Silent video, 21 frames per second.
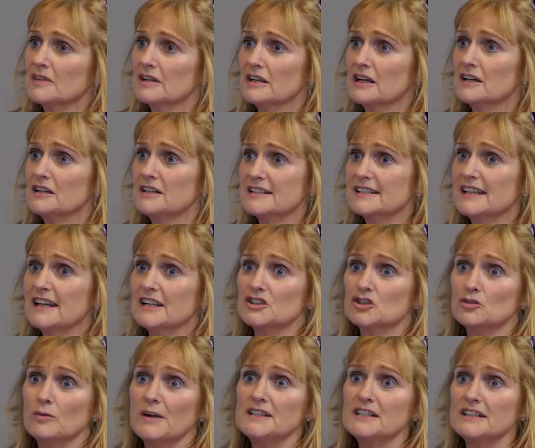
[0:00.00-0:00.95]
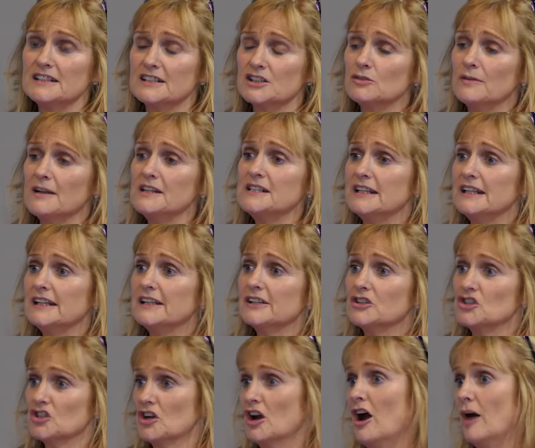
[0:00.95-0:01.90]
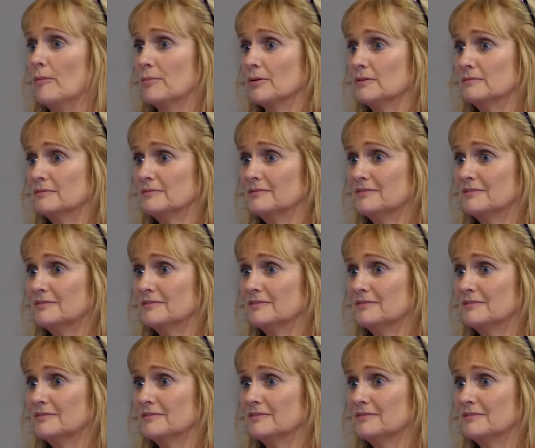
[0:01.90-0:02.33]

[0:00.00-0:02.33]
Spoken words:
they kind of say it's a 20-year job.